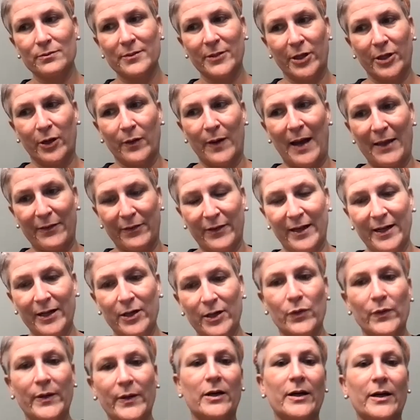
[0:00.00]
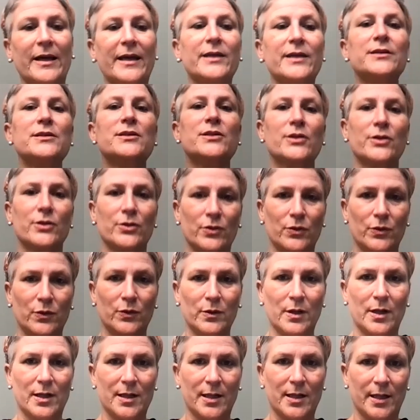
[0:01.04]
athletic career into
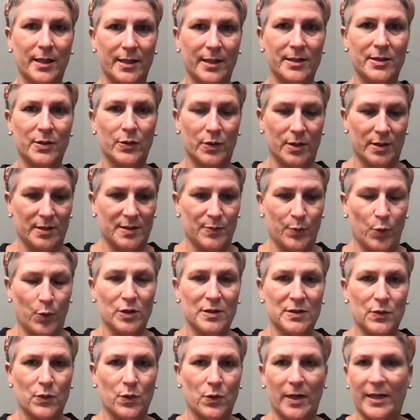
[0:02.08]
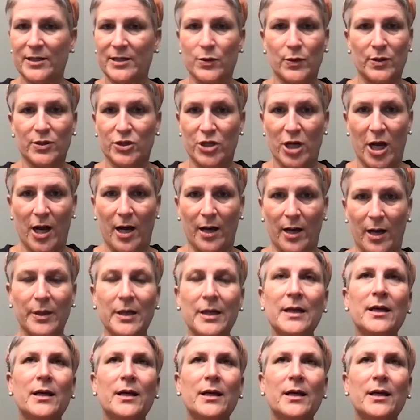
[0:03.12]
a sports, into a job.